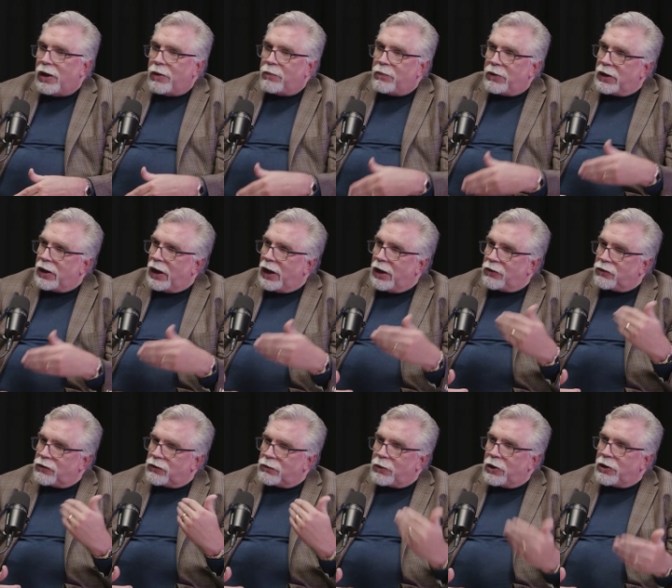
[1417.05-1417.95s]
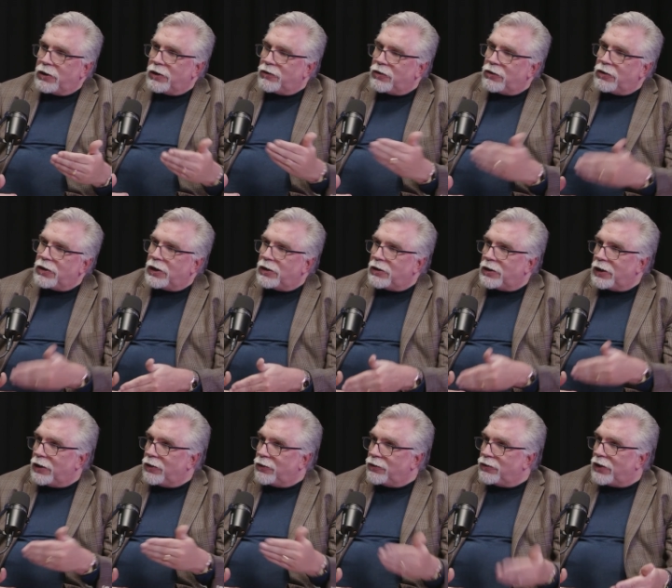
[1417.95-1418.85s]
but a smart attorney on
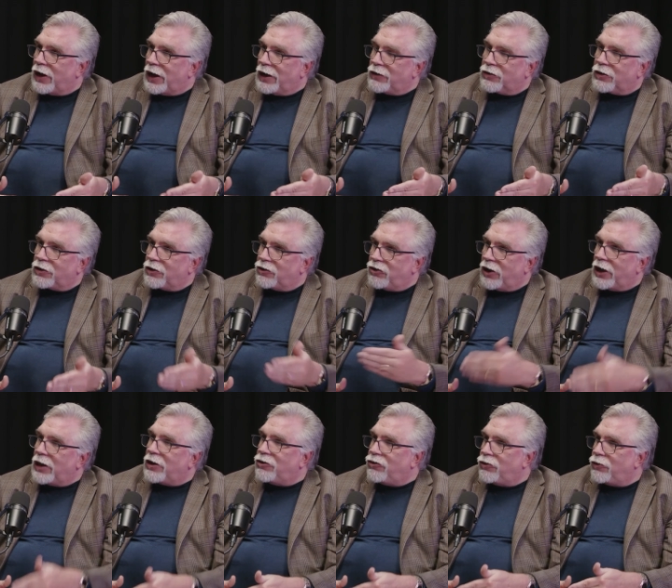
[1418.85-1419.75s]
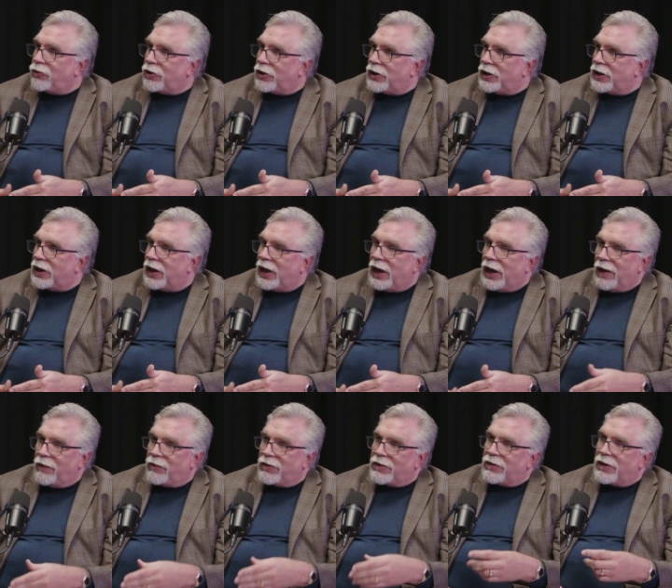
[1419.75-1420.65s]
the other side is going to challenge you on it
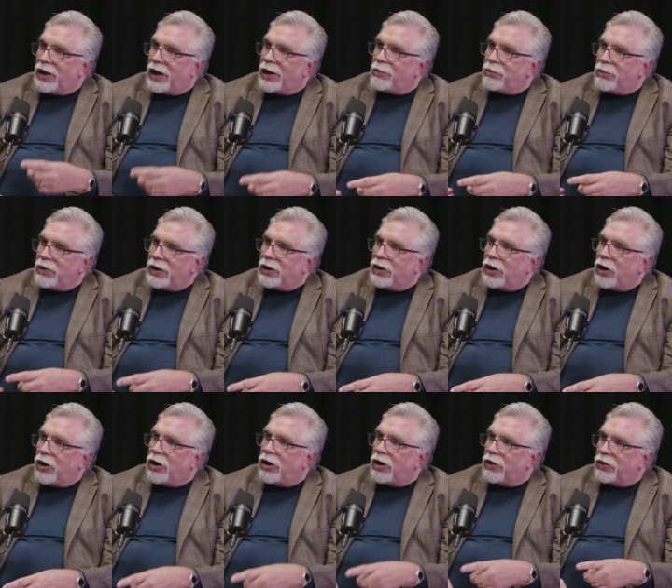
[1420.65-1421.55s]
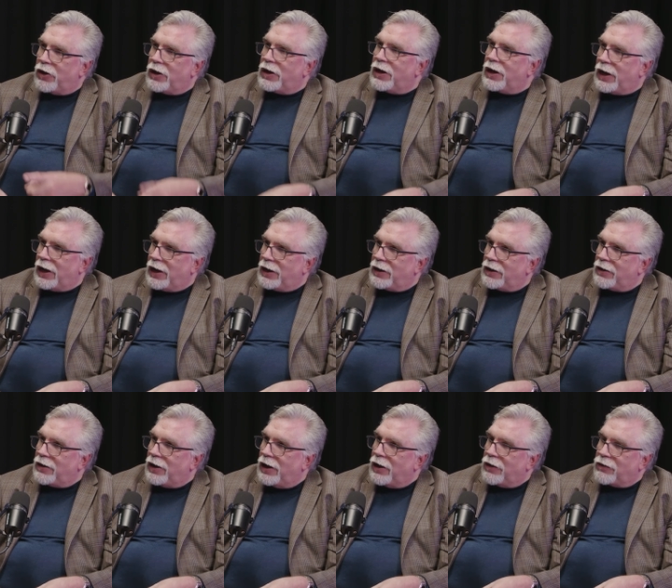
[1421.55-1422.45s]
if it's not been authenticated.